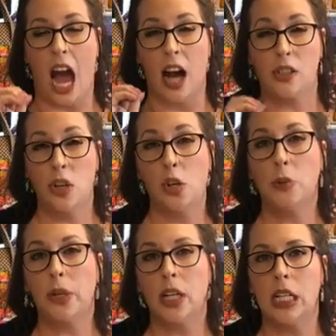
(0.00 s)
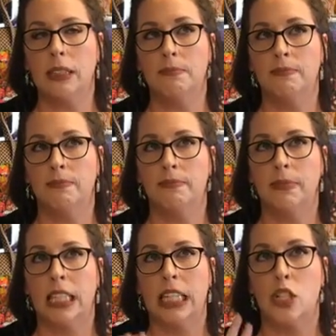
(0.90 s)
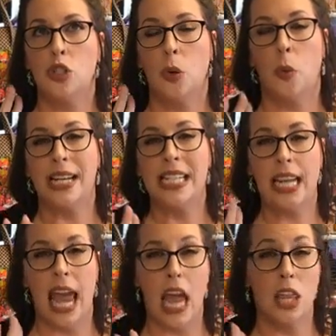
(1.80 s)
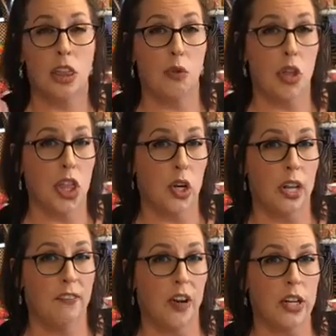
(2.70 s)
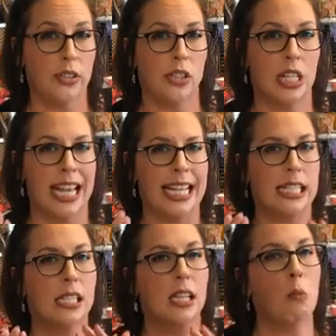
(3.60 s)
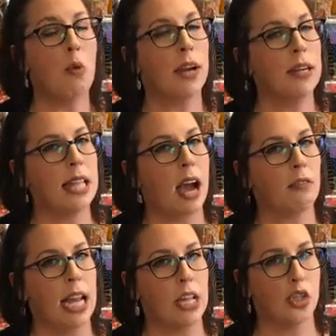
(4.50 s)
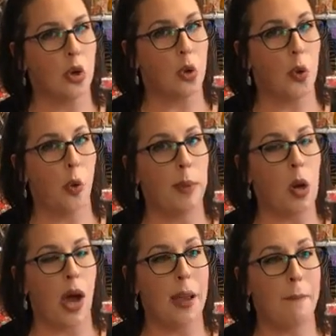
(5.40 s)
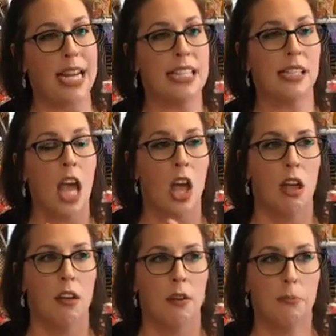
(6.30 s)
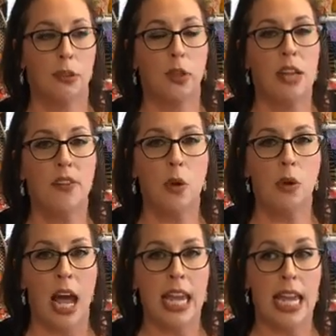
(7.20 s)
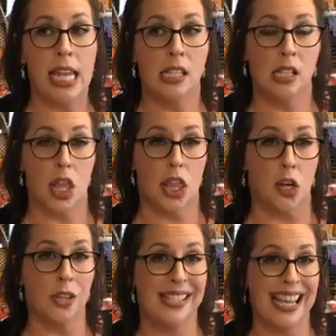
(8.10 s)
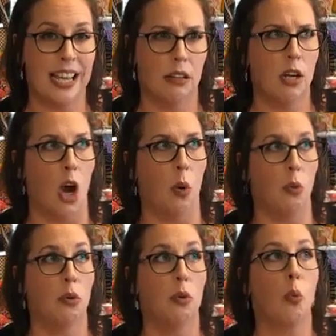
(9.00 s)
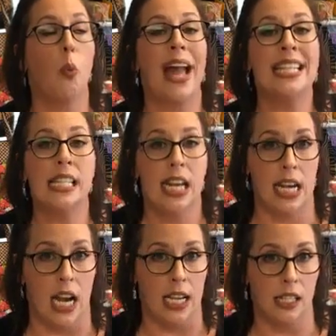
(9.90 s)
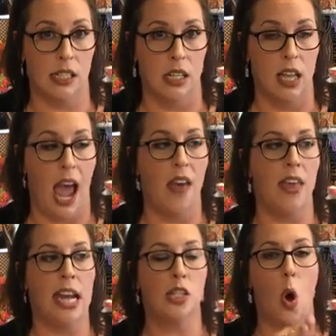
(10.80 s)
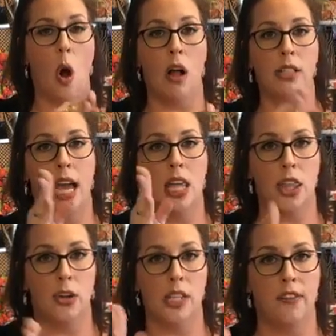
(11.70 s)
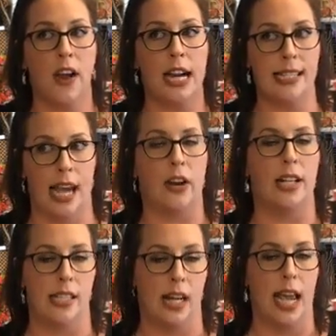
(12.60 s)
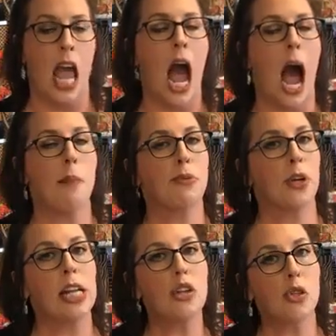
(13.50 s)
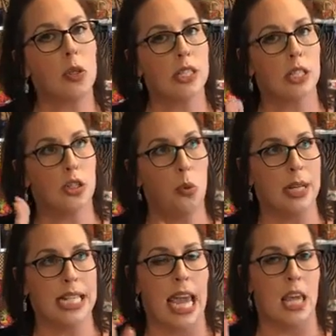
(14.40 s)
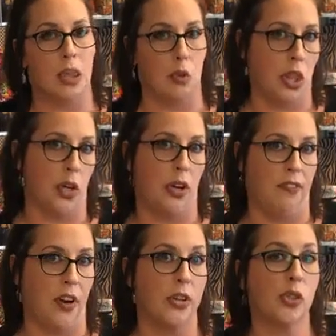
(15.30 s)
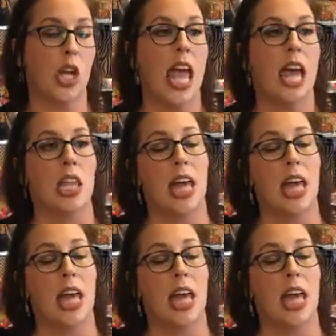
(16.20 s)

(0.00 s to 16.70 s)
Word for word: It's October twenty-eighth through the thirty-first, okay. somewhere in that range. Don't quote me on it, but it's preview night is Thursday, no, Wednesday night, and then it's all day Thursday, Friday, Saturday, Sunday. I'm pretty sure it's the twenty-eighth through the thirty-first.